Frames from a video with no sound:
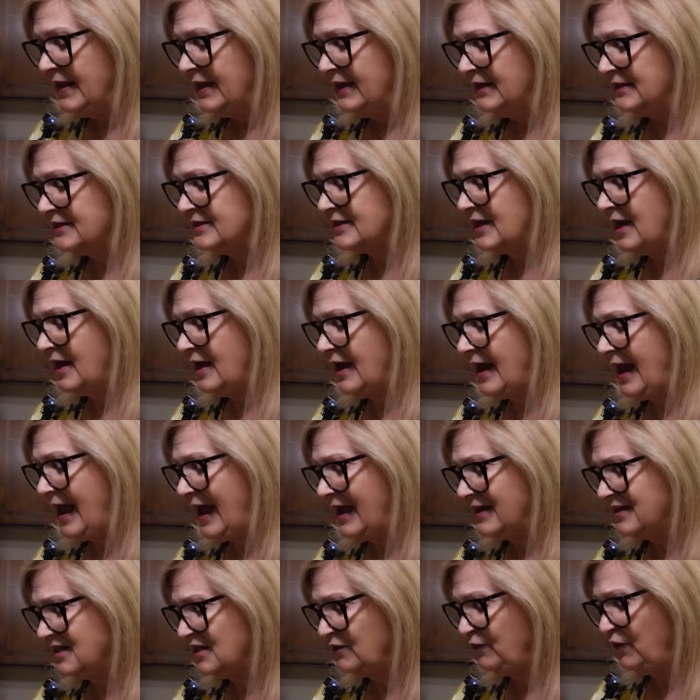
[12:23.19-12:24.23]
It's an
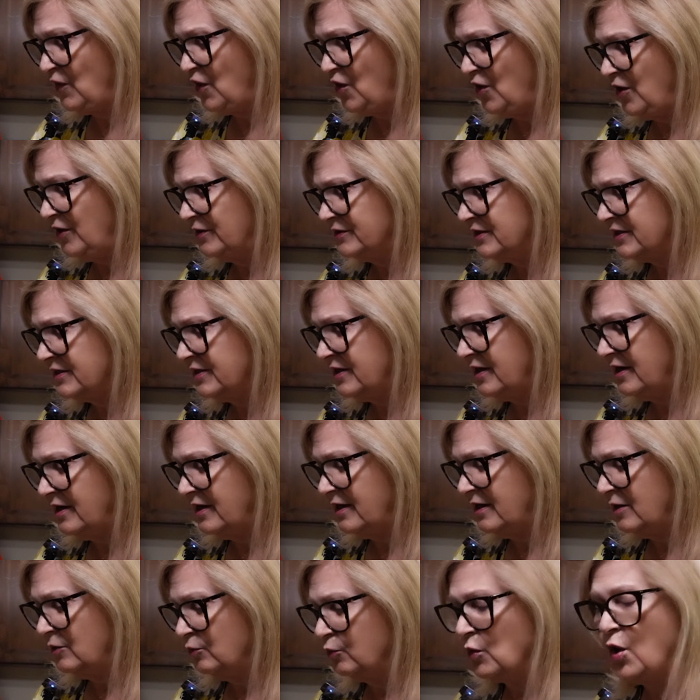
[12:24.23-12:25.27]
asphalt
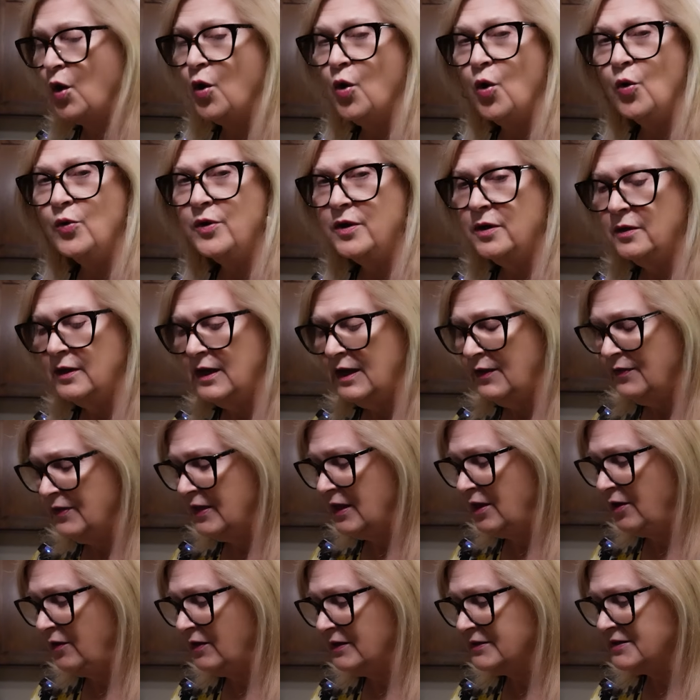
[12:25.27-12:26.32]
road in
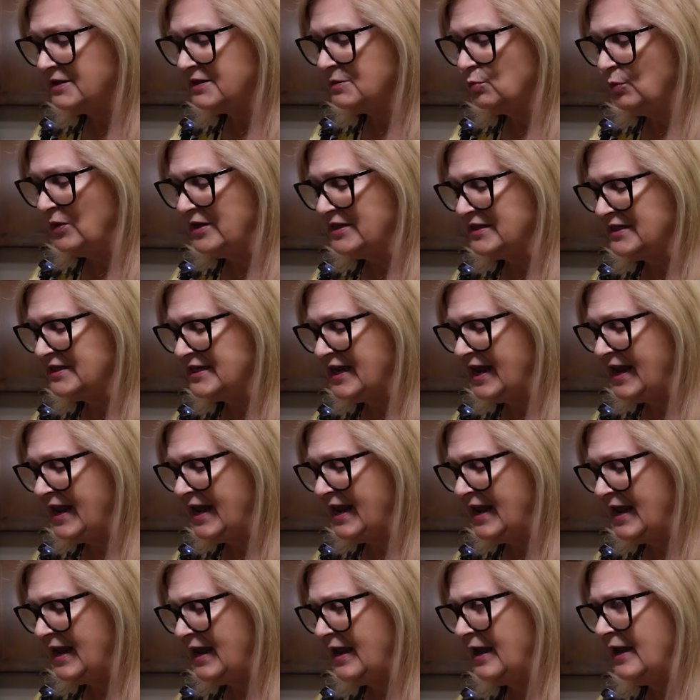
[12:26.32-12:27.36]
there. We
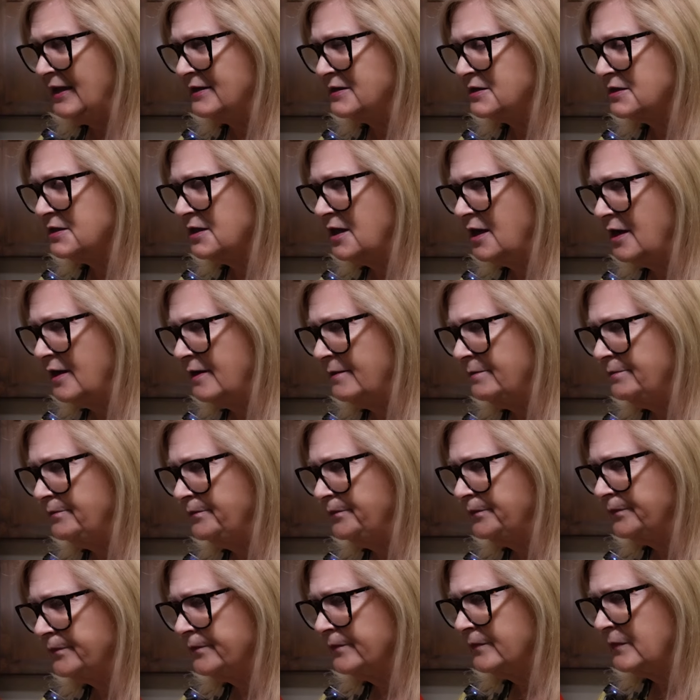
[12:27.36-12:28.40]
stay at
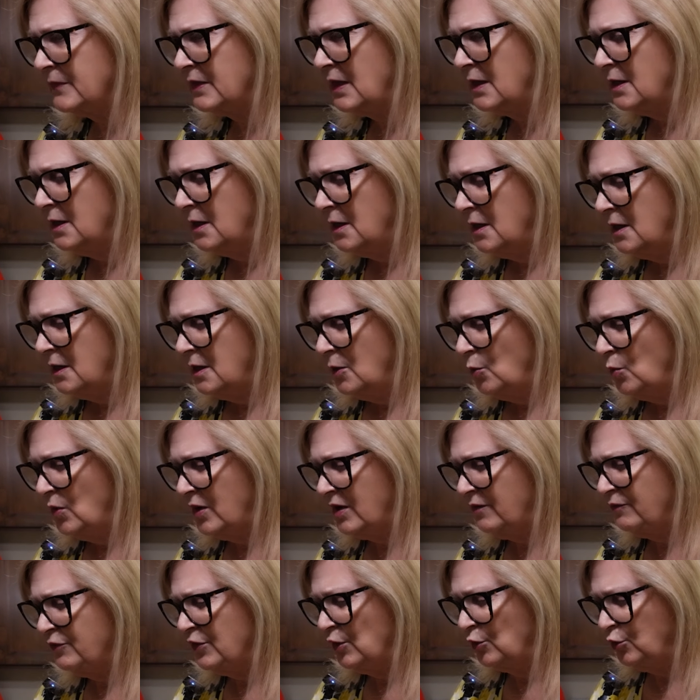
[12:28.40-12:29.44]

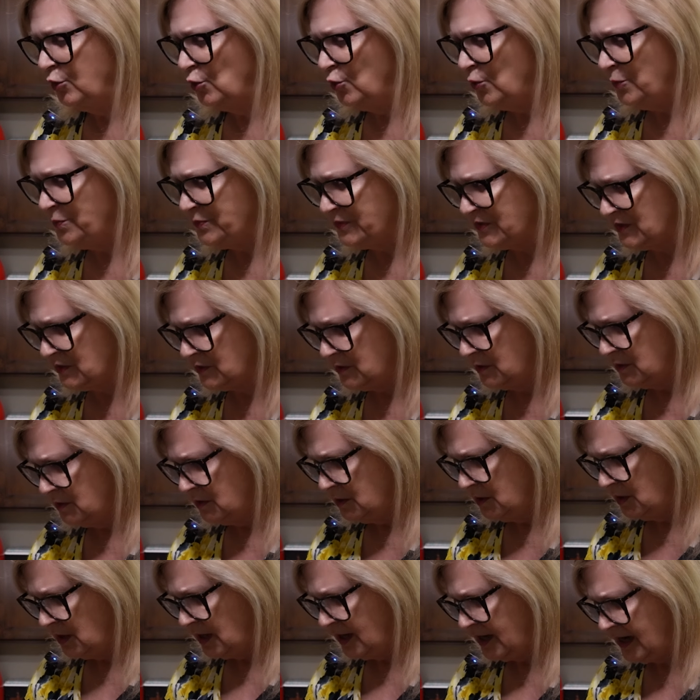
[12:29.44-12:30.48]
one of the loops.
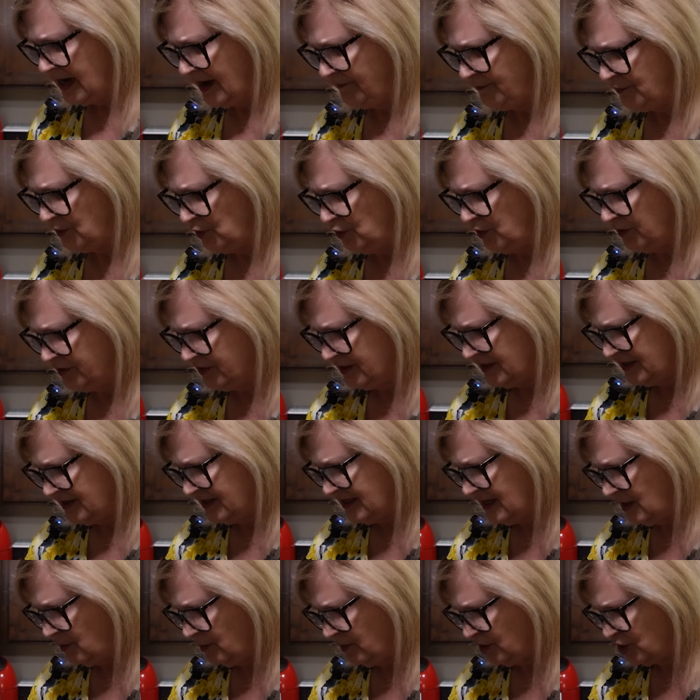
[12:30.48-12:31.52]
I'd have to look to
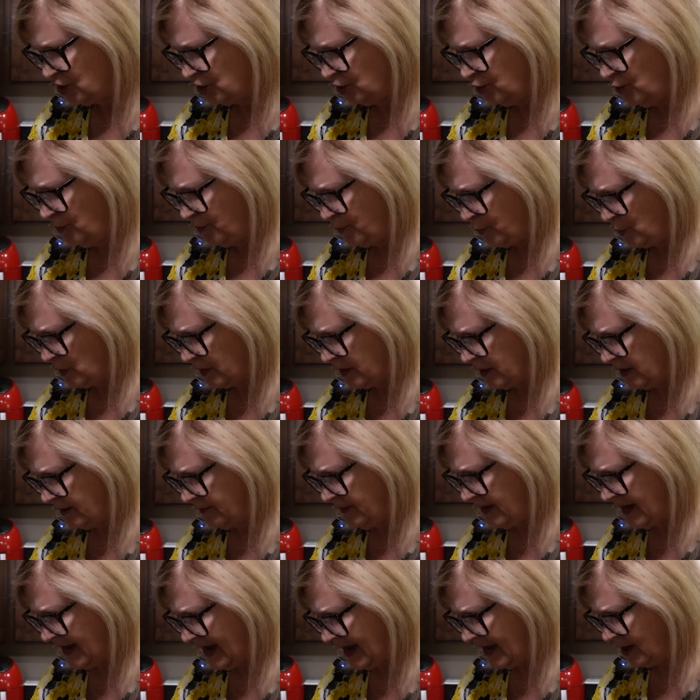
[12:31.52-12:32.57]
see which loop we're going
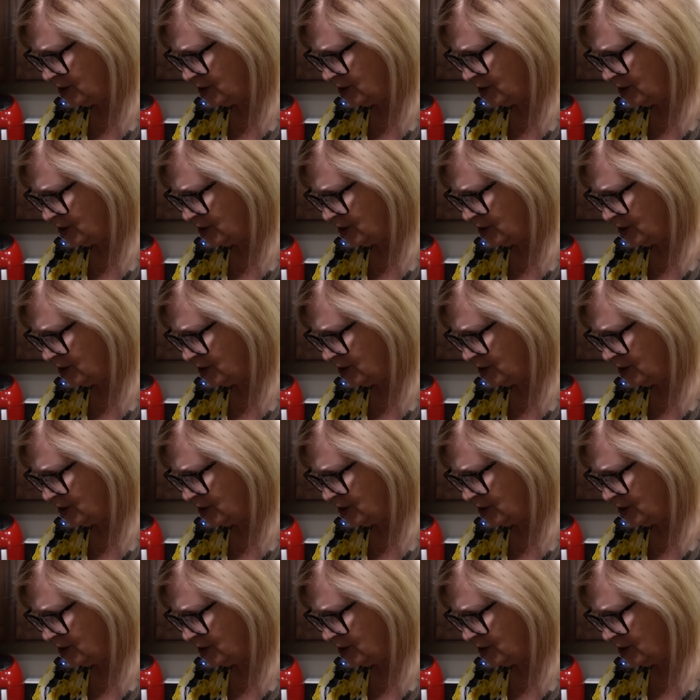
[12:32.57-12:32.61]
to be on.